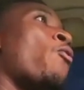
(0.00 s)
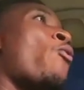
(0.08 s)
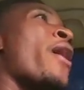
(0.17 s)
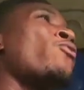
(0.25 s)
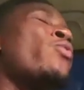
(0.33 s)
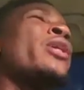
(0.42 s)

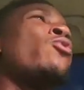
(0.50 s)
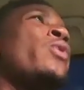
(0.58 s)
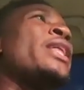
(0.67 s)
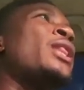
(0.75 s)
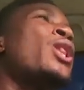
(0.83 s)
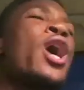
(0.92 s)
When will
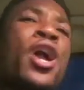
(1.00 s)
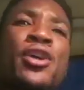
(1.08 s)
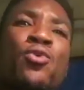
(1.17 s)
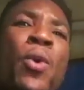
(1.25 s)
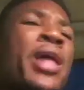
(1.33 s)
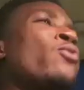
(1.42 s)
we
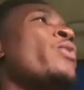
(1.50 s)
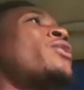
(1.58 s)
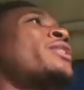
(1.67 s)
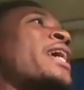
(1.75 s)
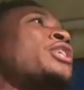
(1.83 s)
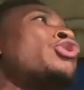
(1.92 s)
learn? When
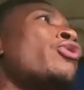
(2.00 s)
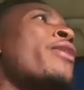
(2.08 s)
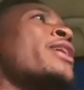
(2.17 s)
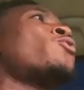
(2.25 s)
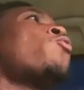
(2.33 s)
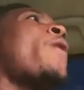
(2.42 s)
will
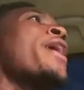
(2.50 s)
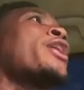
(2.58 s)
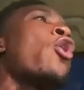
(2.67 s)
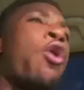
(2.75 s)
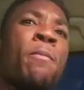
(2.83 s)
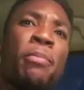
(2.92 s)
Nigerians
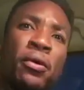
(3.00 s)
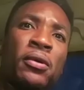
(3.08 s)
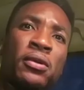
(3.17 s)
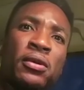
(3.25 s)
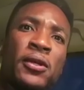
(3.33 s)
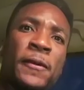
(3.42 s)
wake up?
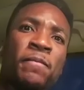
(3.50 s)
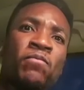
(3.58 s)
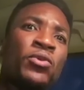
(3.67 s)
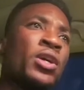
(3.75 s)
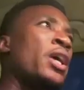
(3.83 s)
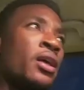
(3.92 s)

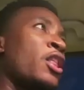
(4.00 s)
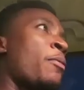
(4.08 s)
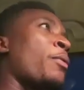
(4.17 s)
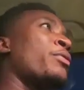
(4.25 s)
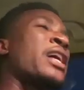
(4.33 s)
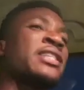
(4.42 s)
The
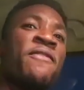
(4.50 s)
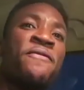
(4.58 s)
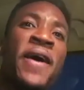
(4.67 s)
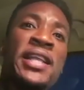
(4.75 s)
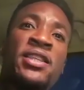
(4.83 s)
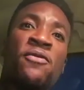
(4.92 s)
people that are
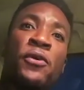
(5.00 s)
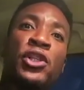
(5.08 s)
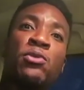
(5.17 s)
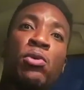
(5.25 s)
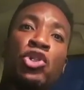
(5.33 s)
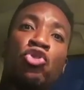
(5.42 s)
fighting for
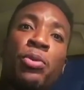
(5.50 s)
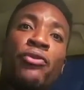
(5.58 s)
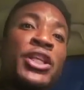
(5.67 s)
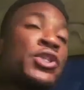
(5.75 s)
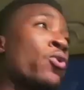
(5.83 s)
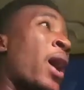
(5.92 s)
this money to be
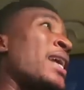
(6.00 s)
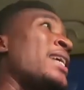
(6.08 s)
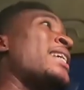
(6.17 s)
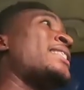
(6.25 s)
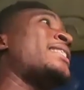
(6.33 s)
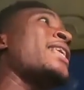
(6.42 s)
released to
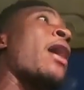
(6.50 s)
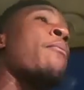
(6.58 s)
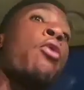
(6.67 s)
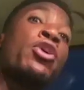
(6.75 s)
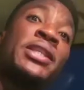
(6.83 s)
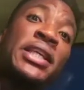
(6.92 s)
her is their
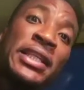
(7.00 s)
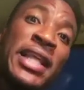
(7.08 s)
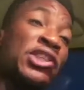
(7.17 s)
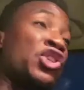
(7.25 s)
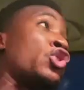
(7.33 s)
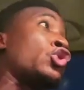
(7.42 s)
money
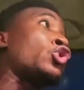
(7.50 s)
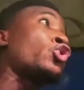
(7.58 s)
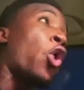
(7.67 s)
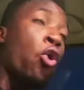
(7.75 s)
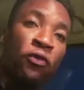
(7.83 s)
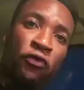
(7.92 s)
that she
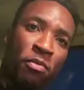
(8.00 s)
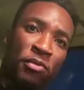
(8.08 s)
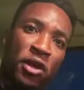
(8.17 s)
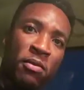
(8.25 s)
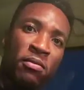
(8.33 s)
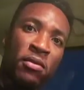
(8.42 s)
stole from
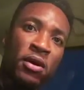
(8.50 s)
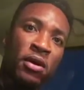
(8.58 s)
them.